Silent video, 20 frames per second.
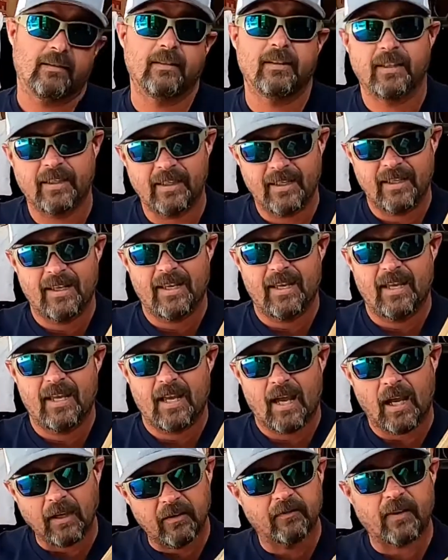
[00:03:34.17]

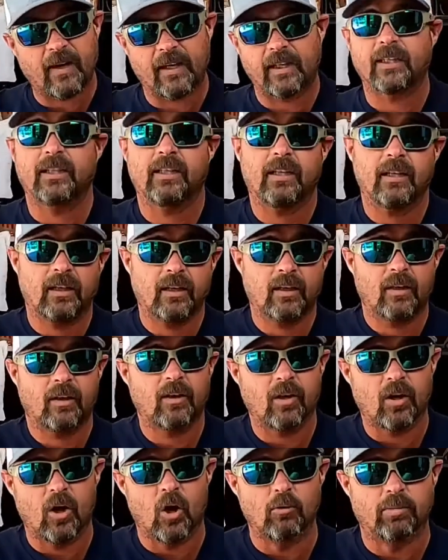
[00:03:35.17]
I can finally
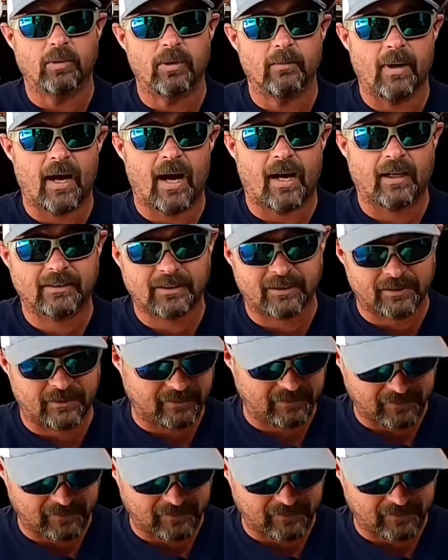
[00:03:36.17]
open a box.